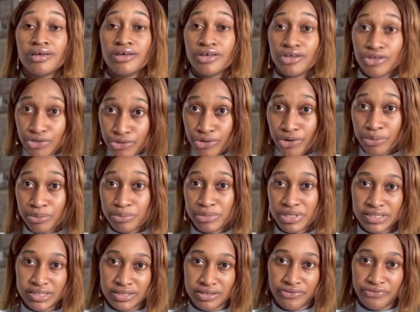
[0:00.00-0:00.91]
your
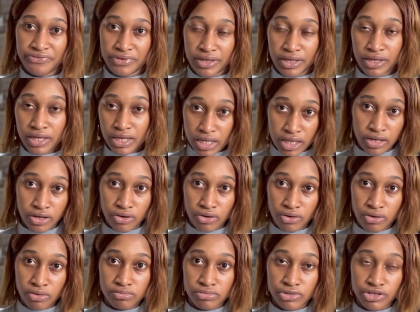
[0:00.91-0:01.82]
means of
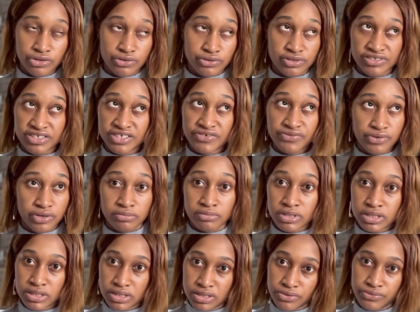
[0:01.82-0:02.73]
income, different
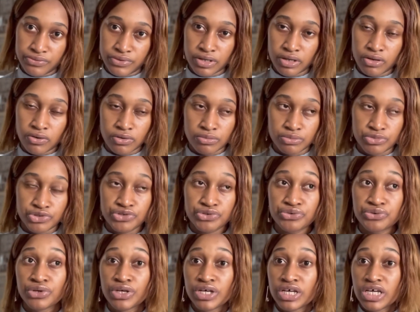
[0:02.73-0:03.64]
means of income.
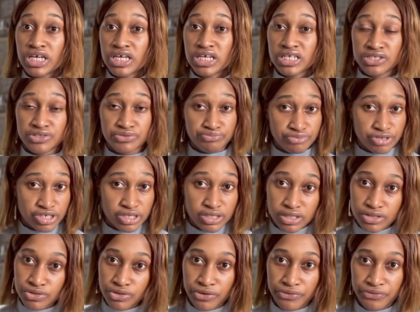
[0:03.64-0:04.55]
So it's really
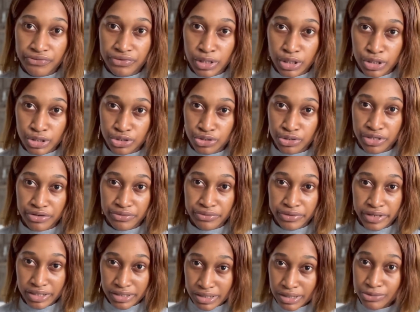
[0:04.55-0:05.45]
tough in Nigeria
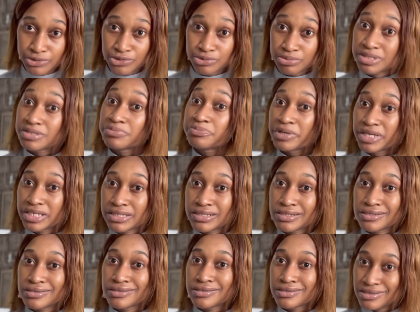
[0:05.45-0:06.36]
right now to be
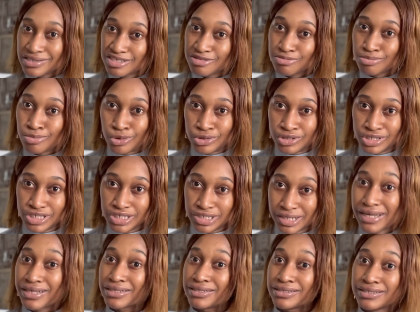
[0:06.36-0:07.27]
spending this much
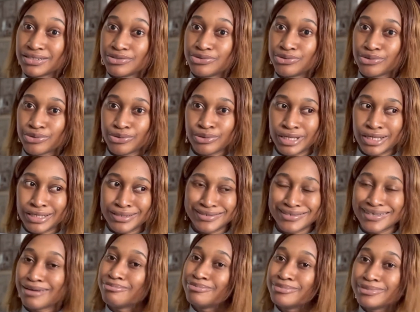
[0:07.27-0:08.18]
at this young age.
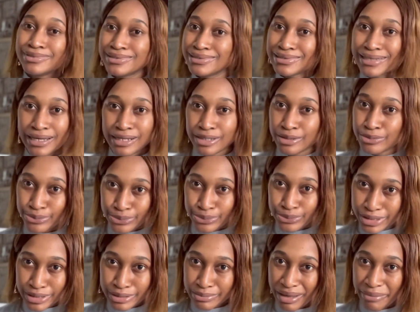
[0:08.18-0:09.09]
How many are
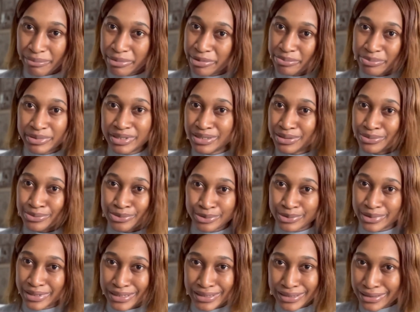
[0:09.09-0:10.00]
we? My baby is
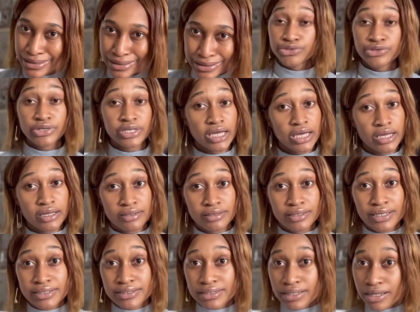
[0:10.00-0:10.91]
not eating. So yeah,
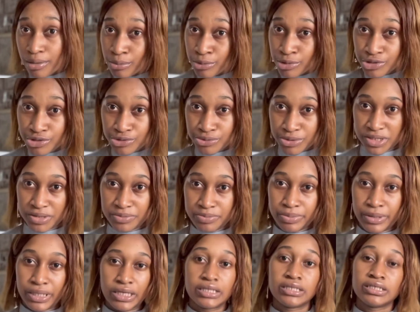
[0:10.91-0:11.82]
that's how much we
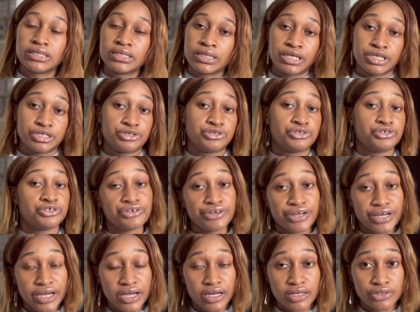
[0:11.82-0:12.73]
spend in
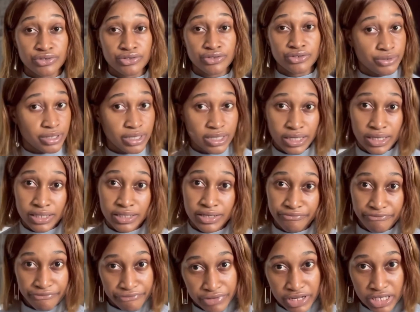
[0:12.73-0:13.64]
Nigeria during an
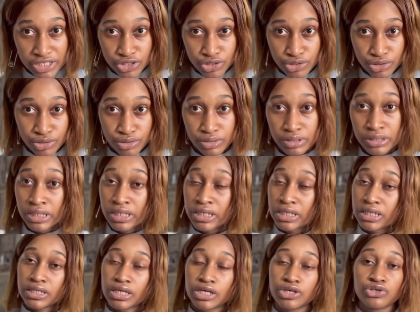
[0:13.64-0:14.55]
inflation.
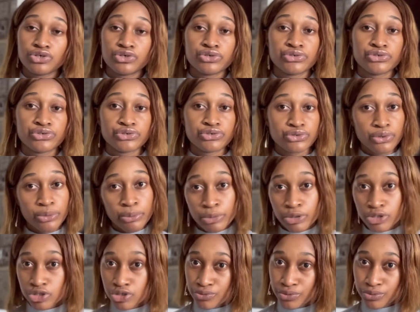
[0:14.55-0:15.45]
Thank you so
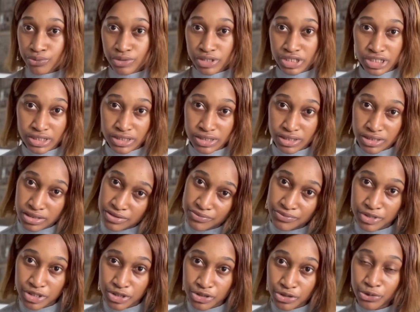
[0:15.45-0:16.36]
much for watching this
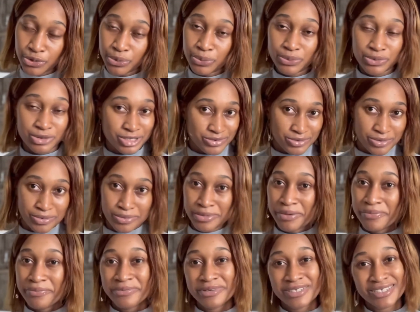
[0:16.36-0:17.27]
video. Please
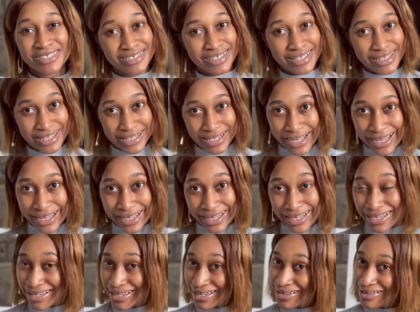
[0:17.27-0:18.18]
remember to
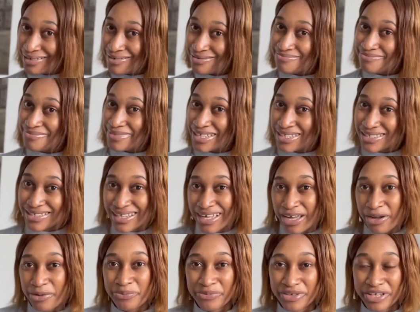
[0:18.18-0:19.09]
like, comment
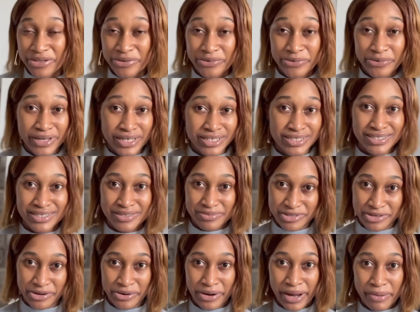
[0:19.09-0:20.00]
down below, and
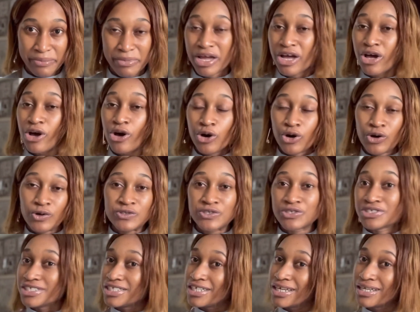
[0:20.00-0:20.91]
subscribe. Also
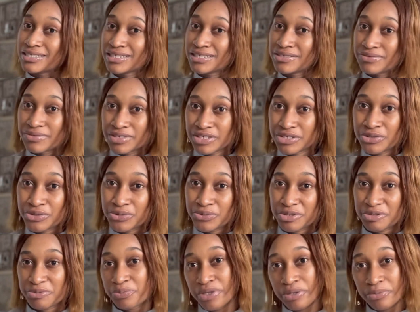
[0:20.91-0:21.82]
share this video
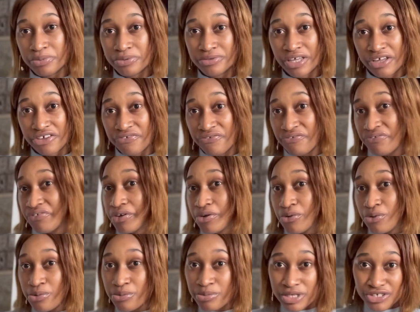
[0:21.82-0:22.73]
with people that you feel
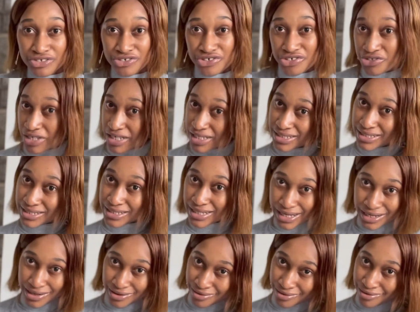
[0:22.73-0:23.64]
will be
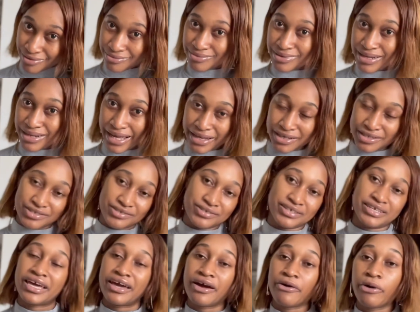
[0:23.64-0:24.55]
interested or would like to
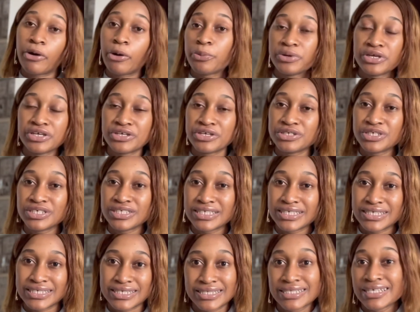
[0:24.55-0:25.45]
hear our opinion on
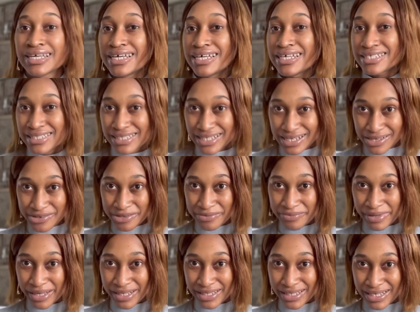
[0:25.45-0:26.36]
this. See you in
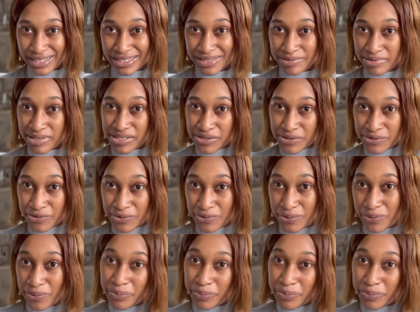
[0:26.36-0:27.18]
my next video.